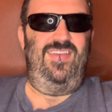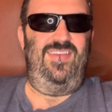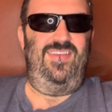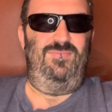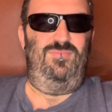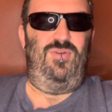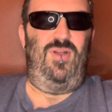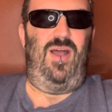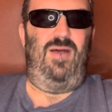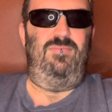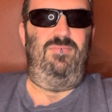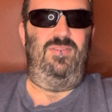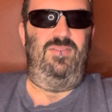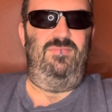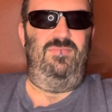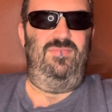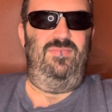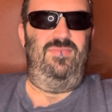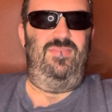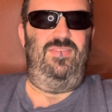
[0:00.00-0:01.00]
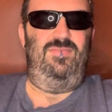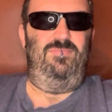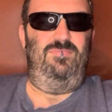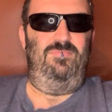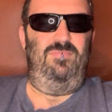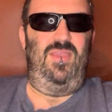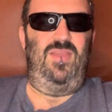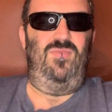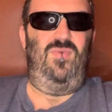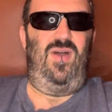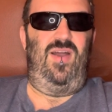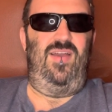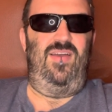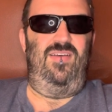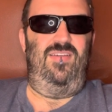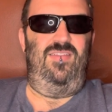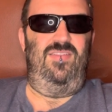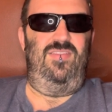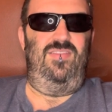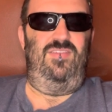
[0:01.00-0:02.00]
problems.
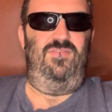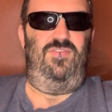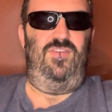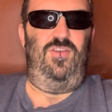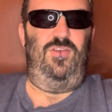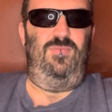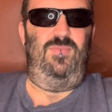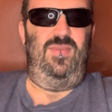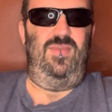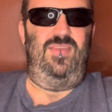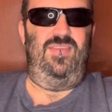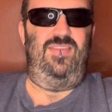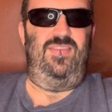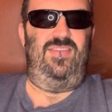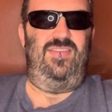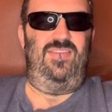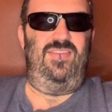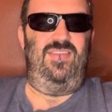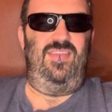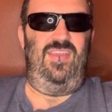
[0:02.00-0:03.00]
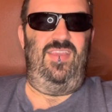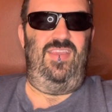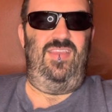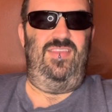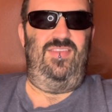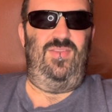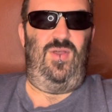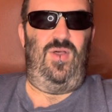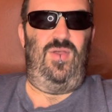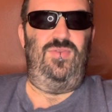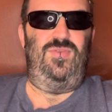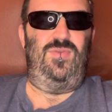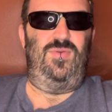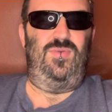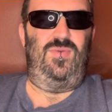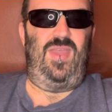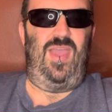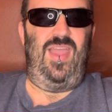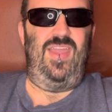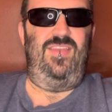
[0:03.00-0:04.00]
Meanwhile, the film is also
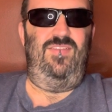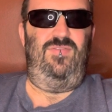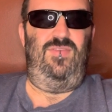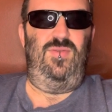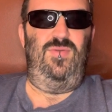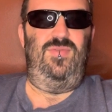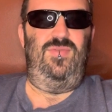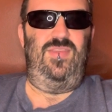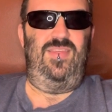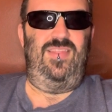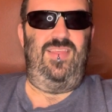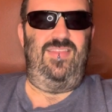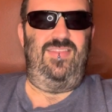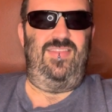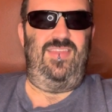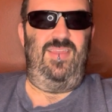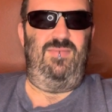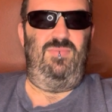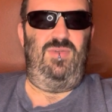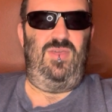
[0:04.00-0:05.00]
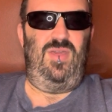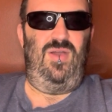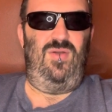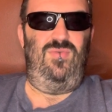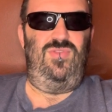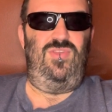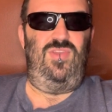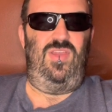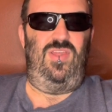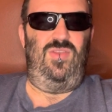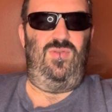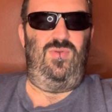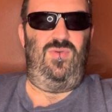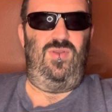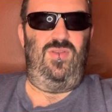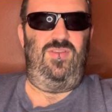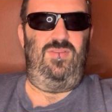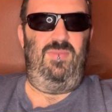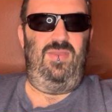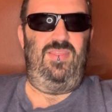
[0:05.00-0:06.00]
kind of using that same coach in order
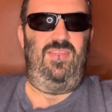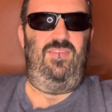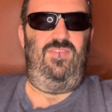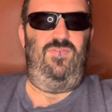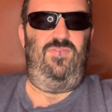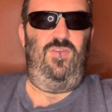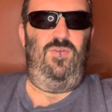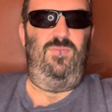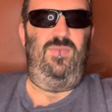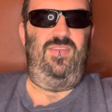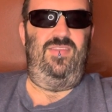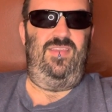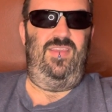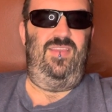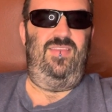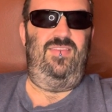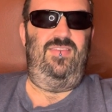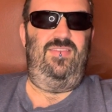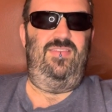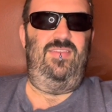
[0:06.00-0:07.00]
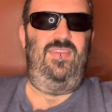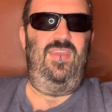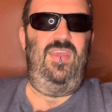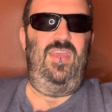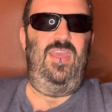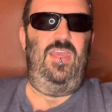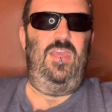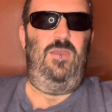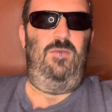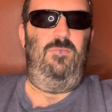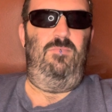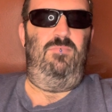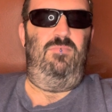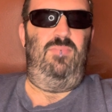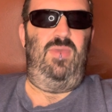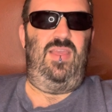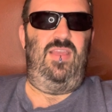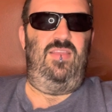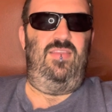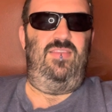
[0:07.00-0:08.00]
to make this film exist.
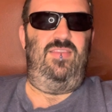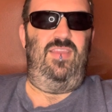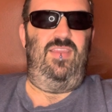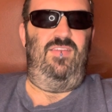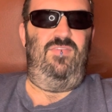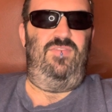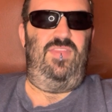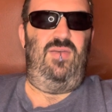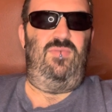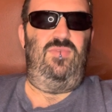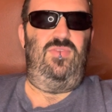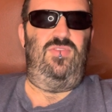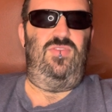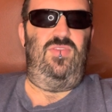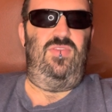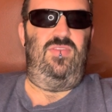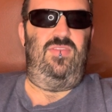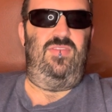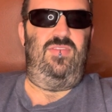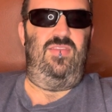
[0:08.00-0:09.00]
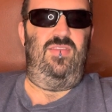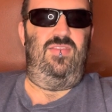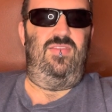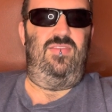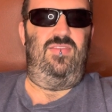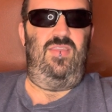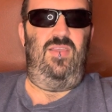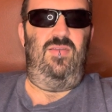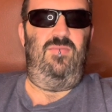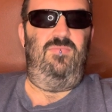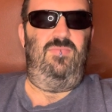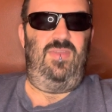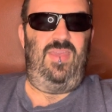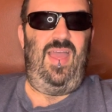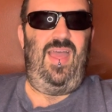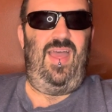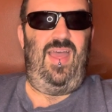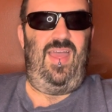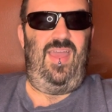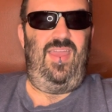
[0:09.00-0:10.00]
Because if that was just some
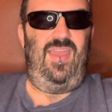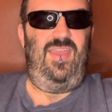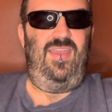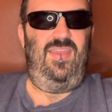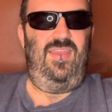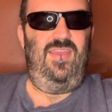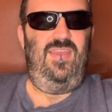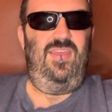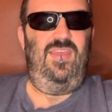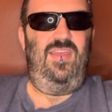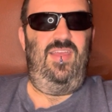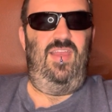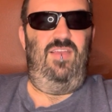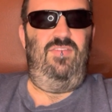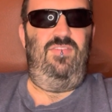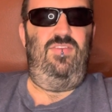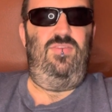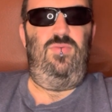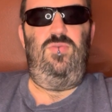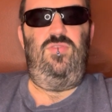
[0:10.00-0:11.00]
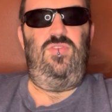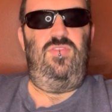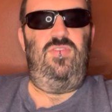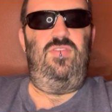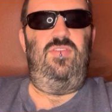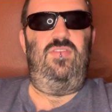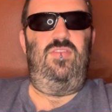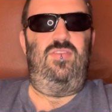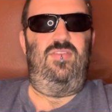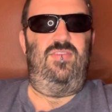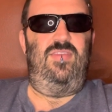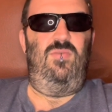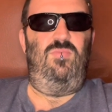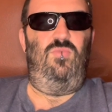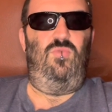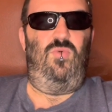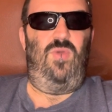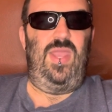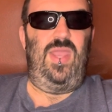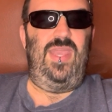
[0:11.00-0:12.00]
guy, if this was just
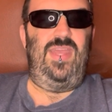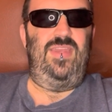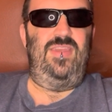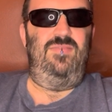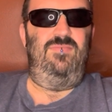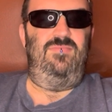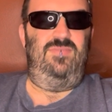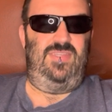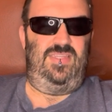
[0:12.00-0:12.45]
some random